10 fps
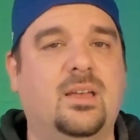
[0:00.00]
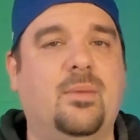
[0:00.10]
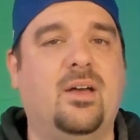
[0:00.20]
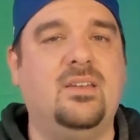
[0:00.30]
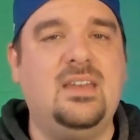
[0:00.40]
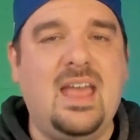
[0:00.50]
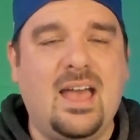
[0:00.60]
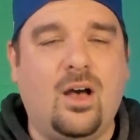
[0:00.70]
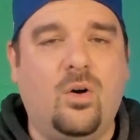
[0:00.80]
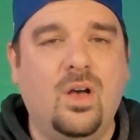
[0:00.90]
about
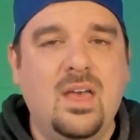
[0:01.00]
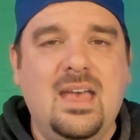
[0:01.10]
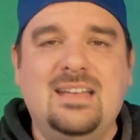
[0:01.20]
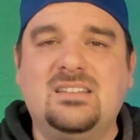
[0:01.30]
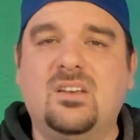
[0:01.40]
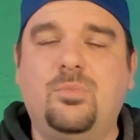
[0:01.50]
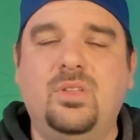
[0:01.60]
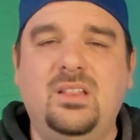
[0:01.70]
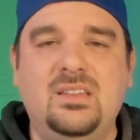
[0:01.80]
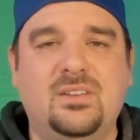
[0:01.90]
now, it's a
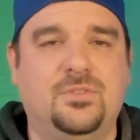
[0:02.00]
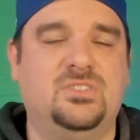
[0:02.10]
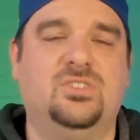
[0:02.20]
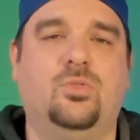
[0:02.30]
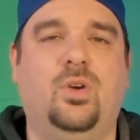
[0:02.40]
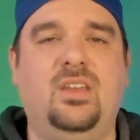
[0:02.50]
completely different story.